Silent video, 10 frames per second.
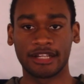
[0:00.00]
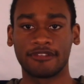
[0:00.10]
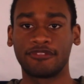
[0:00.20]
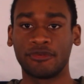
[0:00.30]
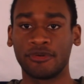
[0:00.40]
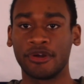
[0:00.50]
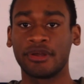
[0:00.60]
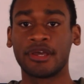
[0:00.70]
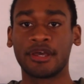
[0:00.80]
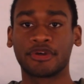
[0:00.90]
up for
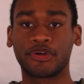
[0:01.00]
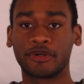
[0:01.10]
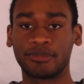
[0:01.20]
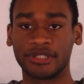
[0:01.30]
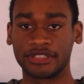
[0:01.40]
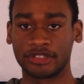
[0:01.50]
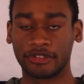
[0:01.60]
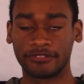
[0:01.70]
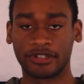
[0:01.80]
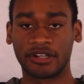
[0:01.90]
Cobra's
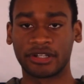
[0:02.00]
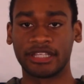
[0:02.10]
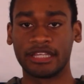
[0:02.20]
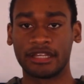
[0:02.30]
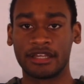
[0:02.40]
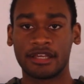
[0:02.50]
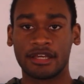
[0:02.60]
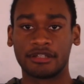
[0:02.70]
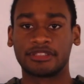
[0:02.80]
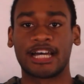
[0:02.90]
overarching
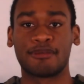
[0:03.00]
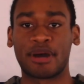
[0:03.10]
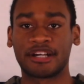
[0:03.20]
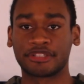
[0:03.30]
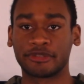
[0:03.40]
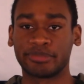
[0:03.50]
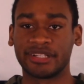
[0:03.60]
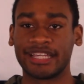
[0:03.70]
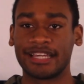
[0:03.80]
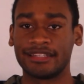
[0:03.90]
diabolical
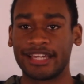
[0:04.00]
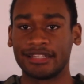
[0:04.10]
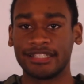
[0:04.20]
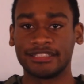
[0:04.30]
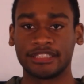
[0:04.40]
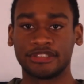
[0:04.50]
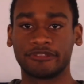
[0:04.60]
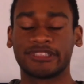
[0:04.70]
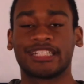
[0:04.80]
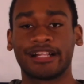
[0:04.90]
plan that leads into
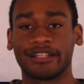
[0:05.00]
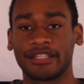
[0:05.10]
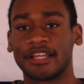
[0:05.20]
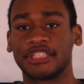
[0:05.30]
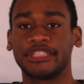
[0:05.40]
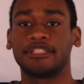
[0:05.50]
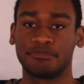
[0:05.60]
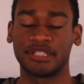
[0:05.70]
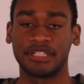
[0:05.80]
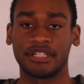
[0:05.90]
retaliation.
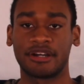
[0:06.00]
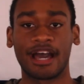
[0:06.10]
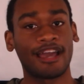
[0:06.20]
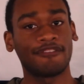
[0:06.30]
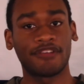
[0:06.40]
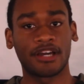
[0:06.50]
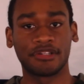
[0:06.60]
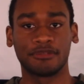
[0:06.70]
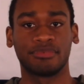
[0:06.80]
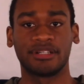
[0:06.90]
But you know, I
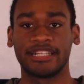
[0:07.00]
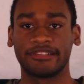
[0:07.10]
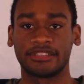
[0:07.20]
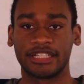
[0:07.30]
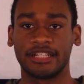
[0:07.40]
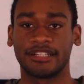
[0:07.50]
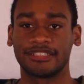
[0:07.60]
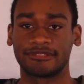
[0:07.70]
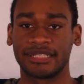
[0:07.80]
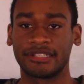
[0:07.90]
found him pretty entertaining as
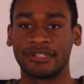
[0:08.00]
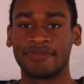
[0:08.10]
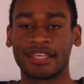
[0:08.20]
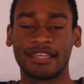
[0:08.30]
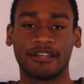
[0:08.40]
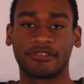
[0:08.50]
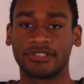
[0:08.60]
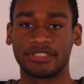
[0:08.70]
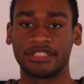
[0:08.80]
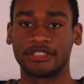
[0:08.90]
well. And of
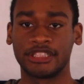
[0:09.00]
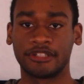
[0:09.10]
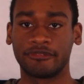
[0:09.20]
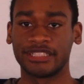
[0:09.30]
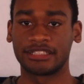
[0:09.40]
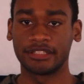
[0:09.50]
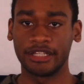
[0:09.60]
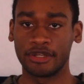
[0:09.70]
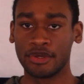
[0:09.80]
course, he's, you know, whistling.